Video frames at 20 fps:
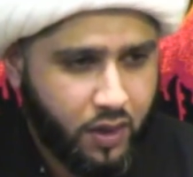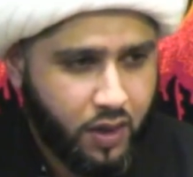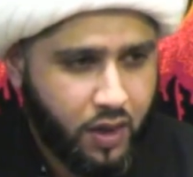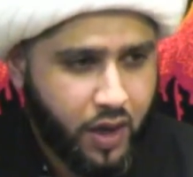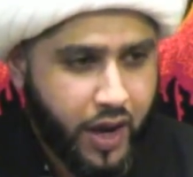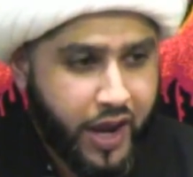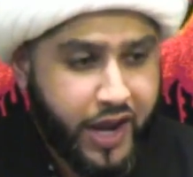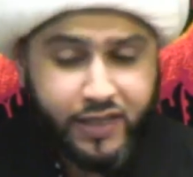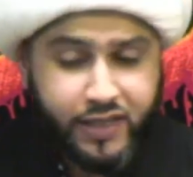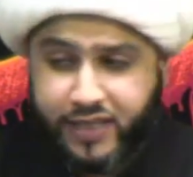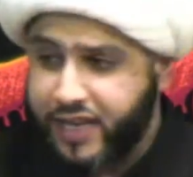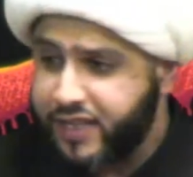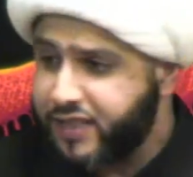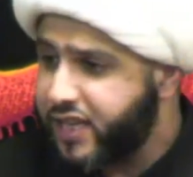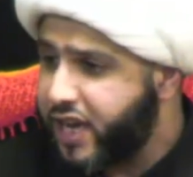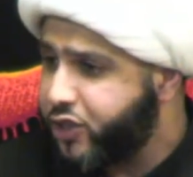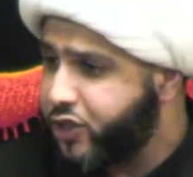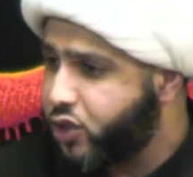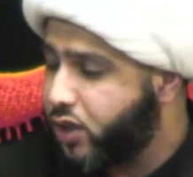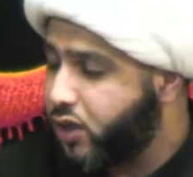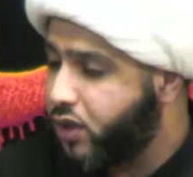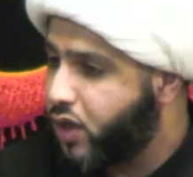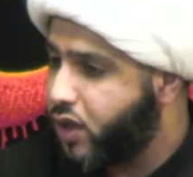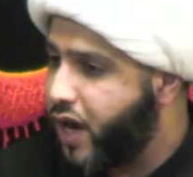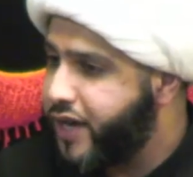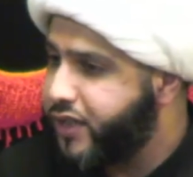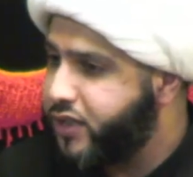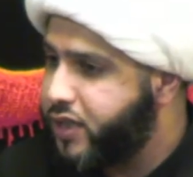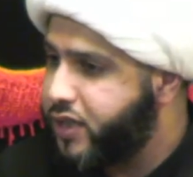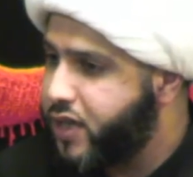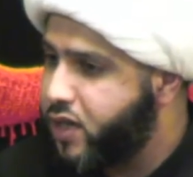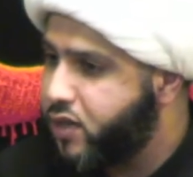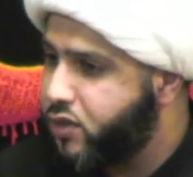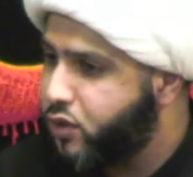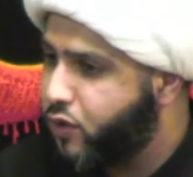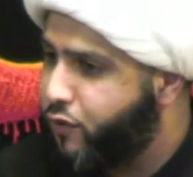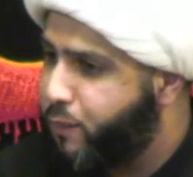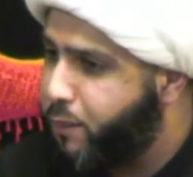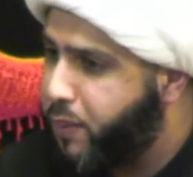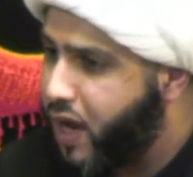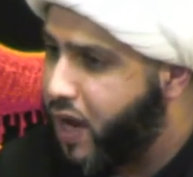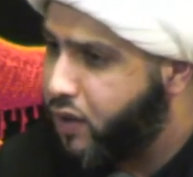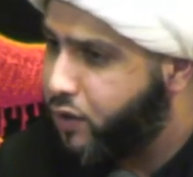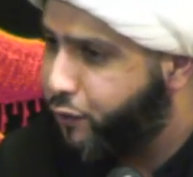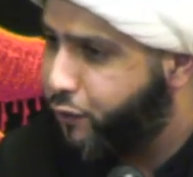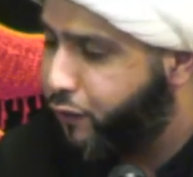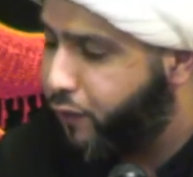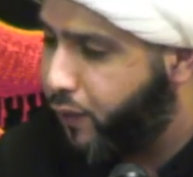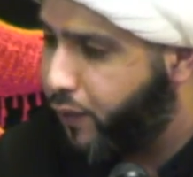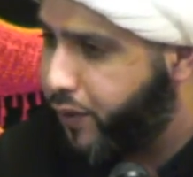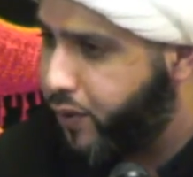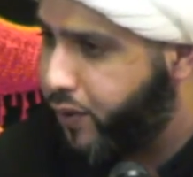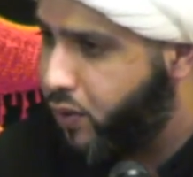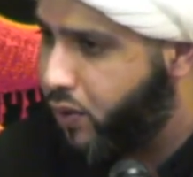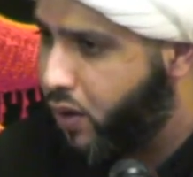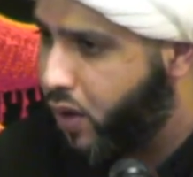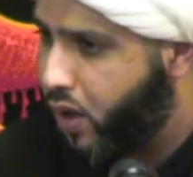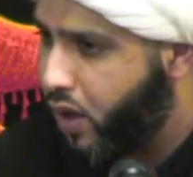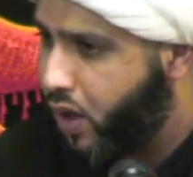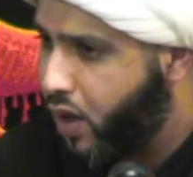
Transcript: He says, I shall cry tears of blood for you.